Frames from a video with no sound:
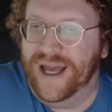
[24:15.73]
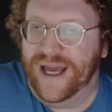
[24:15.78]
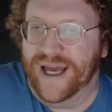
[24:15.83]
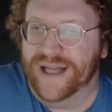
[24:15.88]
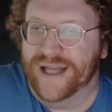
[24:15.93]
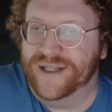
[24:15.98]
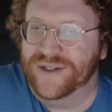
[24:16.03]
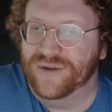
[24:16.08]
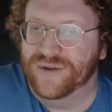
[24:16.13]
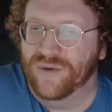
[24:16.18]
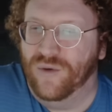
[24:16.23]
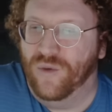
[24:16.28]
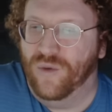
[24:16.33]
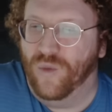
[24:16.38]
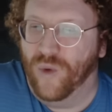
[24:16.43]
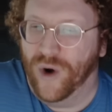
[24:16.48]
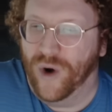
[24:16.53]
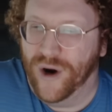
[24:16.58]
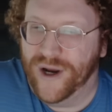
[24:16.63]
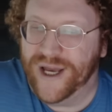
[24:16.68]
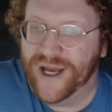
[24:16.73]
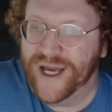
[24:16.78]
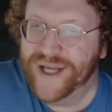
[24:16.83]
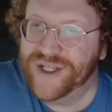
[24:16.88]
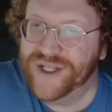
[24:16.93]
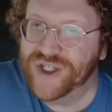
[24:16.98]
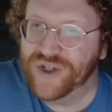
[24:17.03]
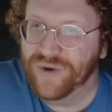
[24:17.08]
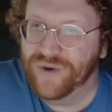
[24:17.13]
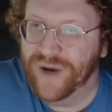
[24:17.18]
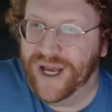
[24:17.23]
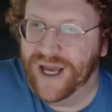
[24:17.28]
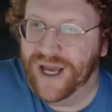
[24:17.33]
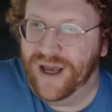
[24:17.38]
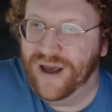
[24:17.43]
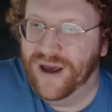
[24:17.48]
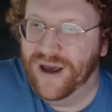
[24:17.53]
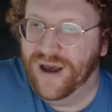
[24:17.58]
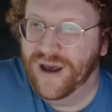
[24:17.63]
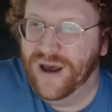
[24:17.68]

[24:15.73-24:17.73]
It's work history,